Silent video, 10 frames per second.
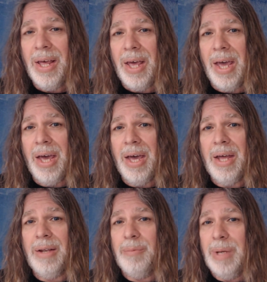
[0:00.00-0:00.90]

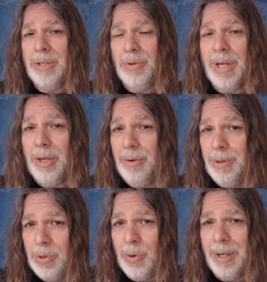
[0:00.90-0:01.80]
and make sure that you
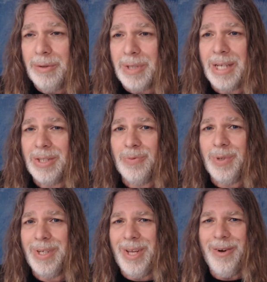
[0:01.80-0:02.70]
enjoy your session
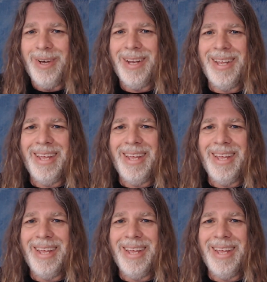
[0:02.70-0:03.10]
when you do it.